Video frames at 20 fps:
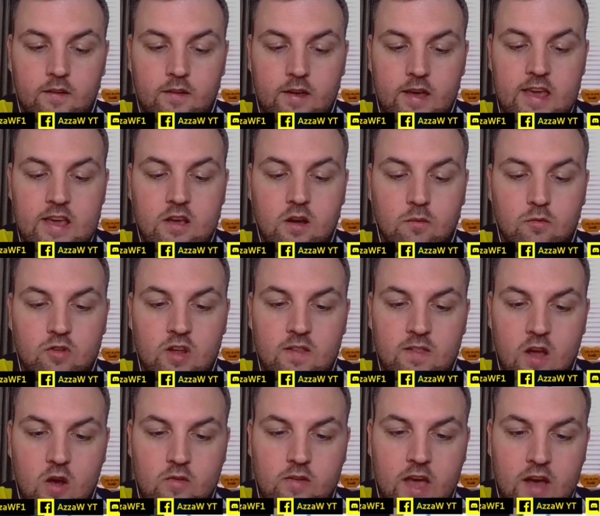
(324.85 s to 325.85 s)
He comes in
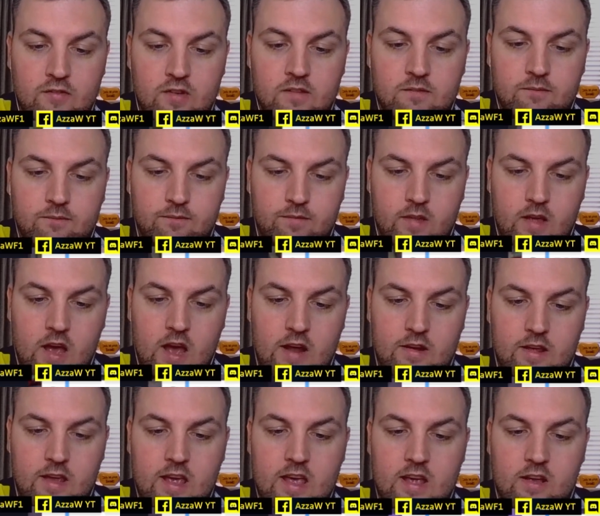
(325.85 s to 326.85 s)
though, Kevin. And
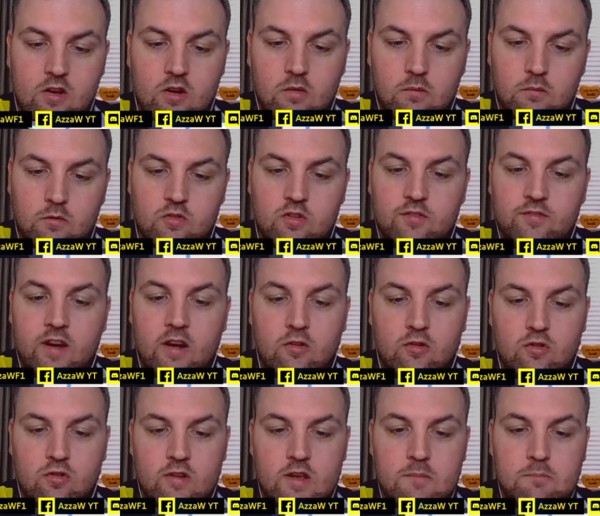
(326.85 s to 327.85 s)
here comes
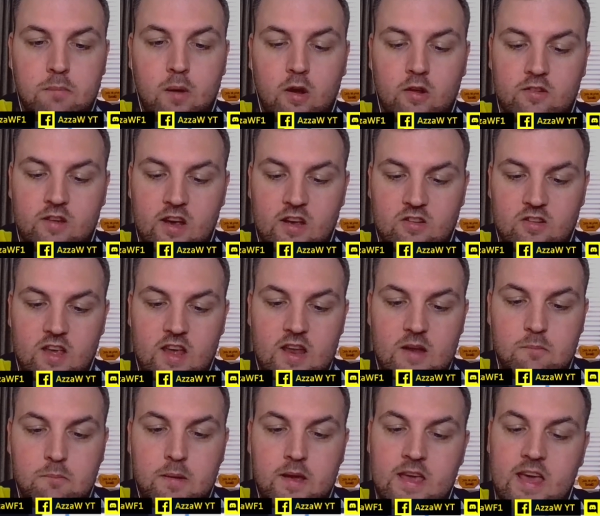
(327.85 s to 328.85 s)
Valtteri Bottas
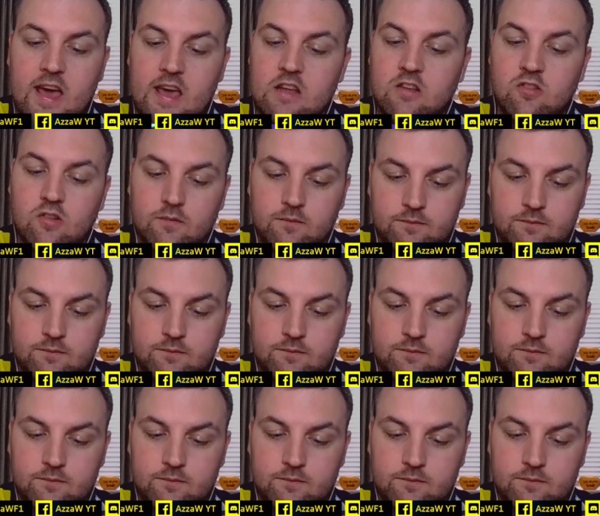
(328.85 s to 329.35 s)
in P8.